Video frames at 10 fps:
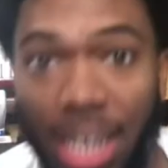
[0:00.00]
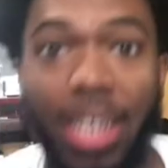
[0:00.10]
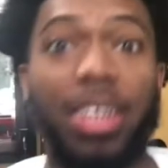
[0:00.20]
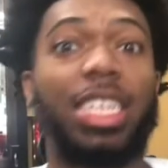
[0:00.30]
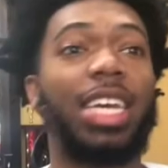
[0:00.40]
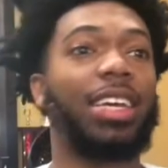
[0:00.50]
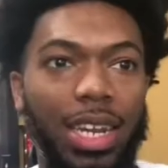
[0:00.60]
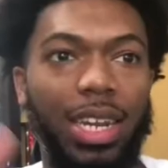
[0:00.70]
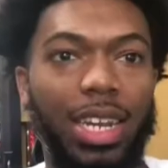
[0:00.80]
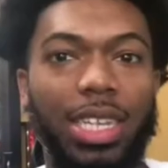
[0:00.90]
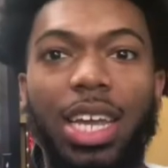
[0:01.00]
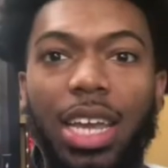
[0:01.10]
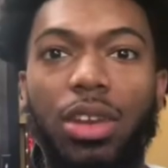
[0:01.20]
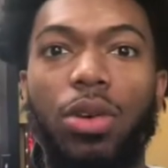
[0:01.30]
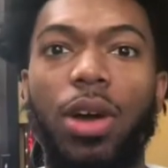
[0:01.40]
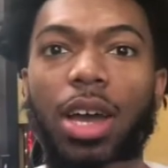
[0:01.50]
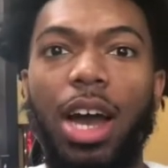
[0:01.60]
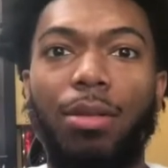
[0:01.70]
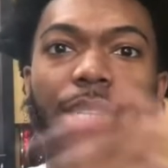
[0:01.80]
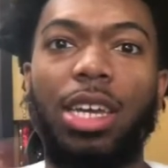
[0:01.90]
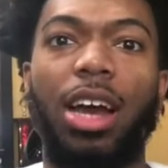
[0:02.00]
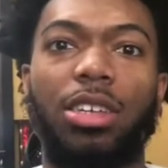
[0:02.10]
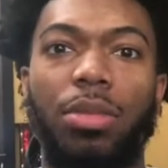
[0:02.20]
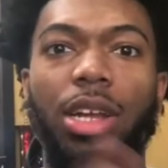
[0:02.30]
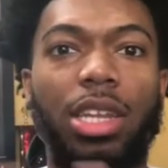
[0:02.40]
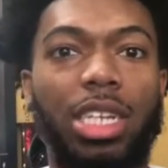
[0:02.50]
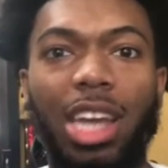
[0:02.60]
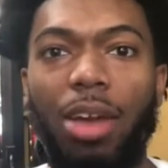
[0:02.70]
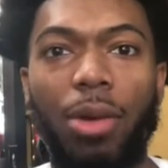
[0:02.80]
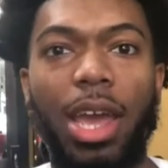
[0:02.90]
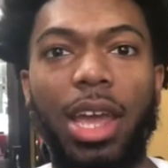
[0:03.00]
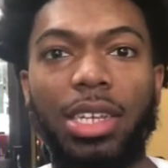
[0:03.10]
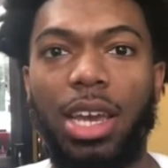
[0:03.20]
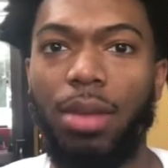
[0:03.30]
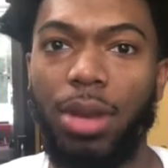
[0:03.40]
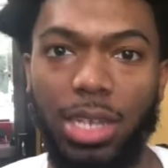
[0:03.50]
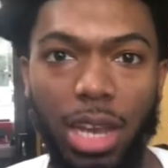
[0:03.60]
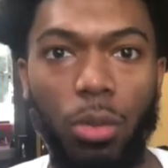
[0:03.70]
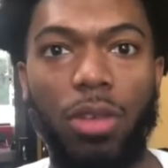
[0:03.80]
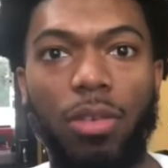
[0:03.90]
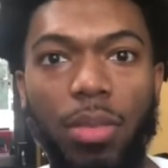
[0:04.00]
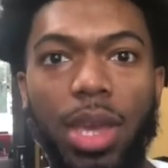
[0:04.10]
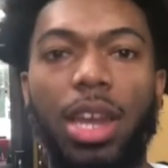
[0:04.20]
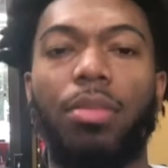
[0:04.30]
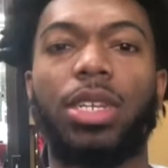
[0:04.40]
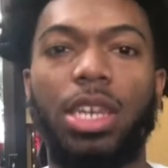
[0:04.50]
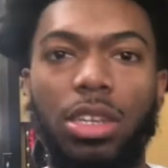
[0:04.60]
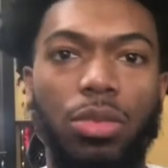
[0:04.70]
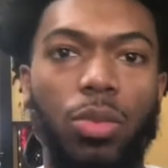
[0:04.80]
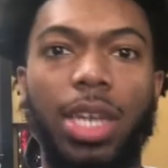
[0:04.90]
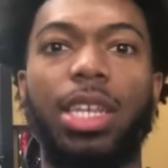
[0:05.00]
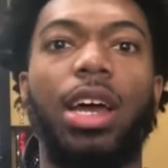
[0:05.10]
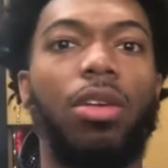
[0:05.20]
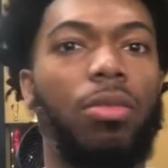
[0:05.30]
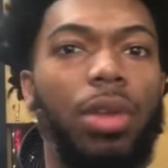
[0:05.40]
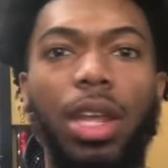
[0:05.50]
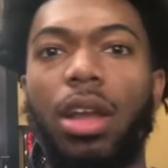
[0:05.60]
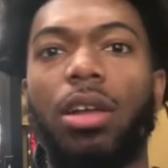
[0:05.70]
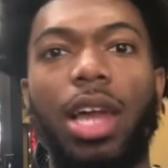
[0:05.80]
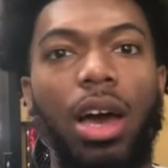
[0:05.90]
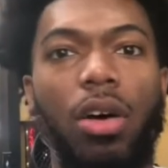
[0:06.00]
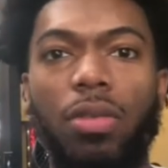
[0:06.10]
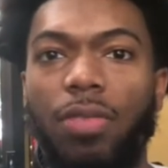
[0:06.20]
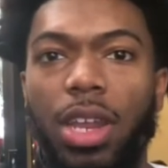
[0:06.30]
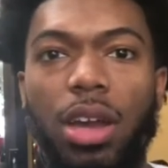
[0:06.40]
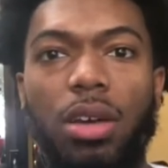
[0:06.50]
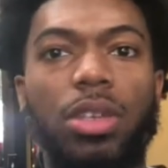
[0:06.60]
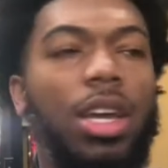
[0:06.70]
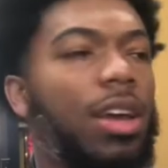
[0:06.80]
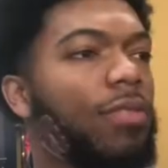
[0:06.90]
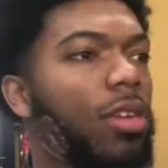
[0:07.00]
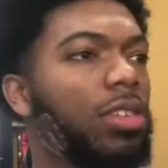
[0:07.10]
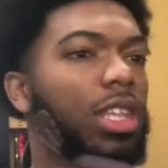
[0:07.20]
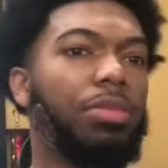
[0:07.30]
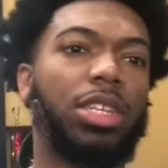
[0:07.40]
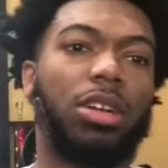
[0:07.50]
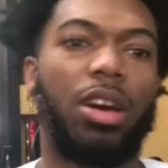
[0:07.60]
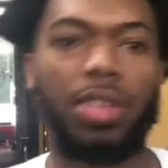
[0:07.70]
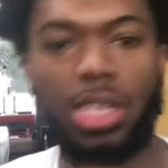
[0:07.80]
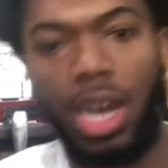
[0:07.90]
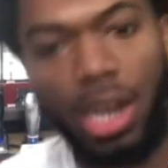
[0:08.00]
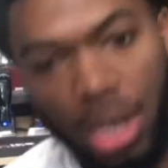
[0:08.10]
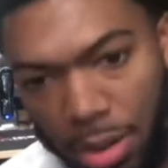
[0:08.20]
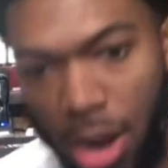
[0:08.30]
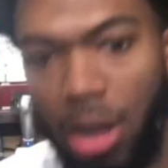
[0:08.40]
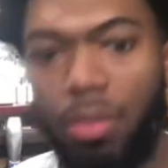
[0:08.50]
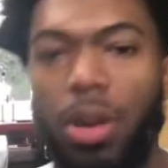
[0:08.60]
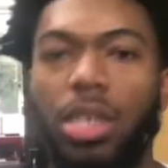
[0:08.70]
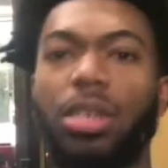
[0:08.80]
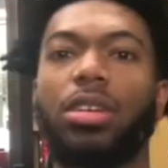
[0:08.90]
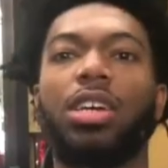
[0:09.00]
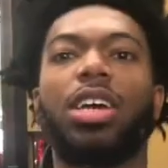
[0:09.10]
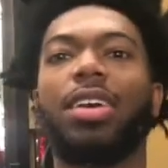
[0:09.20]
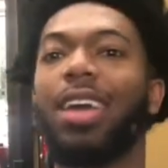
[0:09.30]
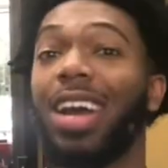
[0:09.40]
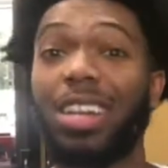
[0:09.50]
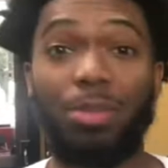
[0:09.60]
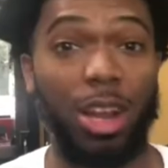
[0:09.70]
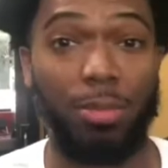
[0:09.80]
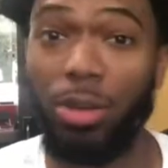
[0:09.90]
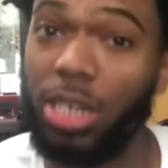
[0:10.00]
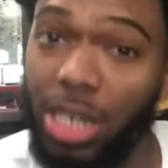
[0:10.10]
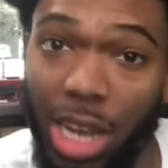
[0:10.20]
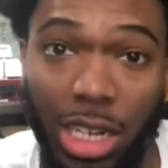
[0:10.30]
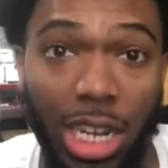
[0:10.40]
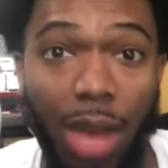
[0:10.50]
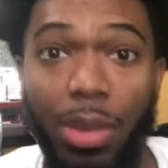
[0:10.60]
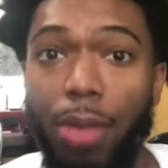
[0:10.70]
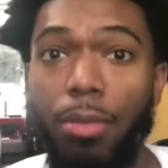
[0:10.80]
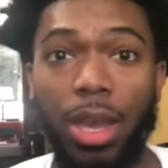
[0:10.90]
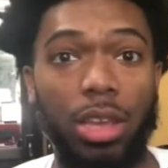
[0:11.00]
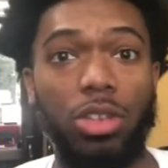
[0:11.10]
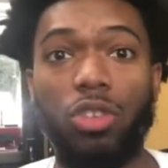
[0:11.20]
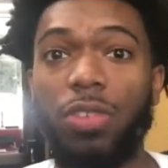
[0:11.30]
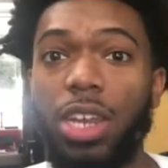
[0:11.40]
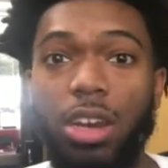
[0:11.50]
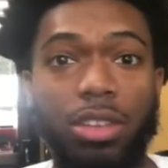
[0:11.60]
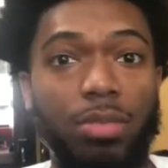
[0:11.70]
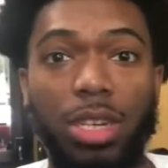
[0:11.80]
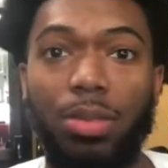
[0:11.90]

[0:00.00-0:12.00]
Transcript: you know what I'm saying? This is how you do it. I'm gonna tell y'all some cliche ways because they work for me, and I'm gonna tell you some ways that I don't really hear a lot on videos. First, let me turn off this goddamn air compressor. Y'all got them air compressors in y'all shop, y'all be making YouTube videos, them bitches be